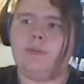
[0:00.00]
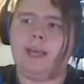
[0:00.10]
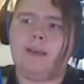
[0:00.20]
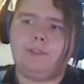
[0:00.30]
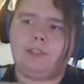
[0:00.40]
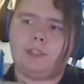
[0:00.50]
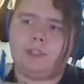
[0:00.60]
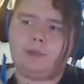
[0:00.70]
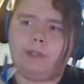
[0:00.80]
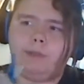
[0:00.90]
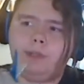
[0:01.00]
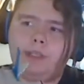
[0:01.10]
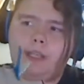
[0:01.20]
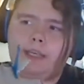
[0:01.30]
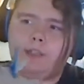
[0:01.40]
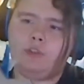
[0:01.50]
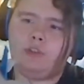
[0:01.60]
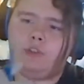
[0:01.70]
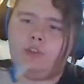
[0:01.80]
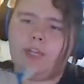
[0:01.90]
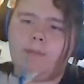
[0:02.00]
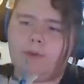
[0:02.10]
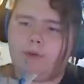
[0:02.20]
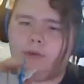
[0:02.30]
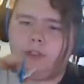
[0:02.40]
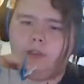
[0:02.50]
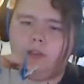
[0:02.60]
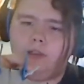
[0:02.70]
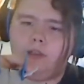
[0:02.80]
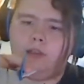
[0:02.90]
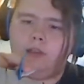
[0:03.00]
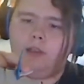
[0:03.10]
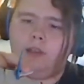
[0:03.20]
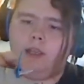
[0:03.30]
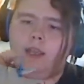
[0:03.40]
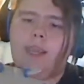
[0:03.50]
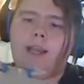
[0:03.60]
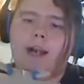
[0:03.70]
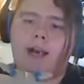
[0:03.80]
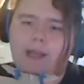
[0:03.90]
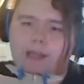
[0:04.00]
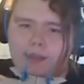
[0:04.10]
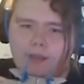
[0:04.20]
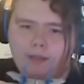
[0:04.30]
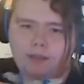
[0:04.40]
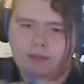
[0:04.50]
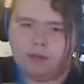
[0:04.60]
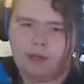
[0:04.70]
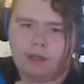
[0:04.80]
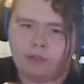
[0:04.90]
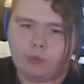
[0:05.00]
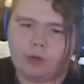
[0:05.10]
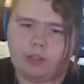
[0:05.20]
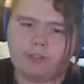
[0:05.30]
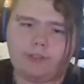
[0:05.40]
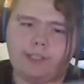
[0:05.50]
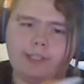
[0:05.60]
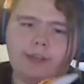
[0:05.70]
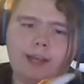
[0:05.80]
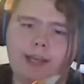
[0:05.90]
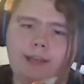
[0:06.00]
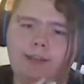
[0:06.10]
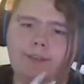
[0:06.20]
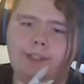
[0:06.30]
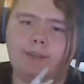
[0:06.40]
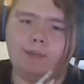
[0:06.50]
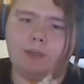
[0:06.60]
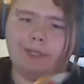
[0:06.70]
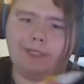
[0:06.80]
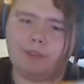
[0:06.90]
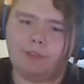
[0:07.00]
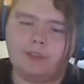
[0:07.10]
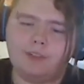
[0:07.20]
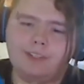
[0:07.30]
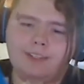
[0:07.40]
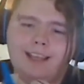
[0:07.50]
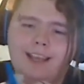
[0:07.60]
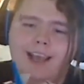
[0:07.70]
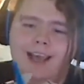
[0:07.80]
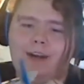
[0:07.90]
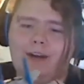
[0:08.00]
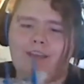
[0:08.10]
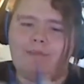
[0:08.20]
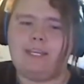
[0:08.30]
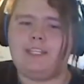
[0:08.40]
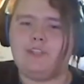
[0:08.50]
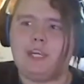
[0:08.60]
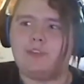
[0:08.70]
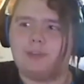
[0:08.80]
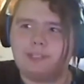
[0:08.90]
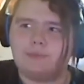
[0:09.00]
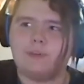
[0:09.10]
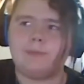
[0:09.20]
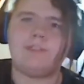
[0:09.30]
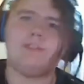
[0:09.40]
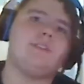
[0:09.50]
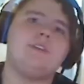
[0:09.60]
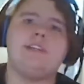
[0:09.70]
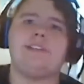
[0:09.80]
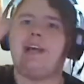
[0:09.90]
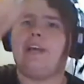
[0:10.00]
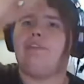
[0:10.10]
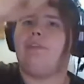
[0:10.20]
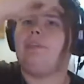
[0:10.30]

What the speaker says: have Starscream in his jet mode, and I adore this thing. I love it so much. I don't have many jet transformers, aside from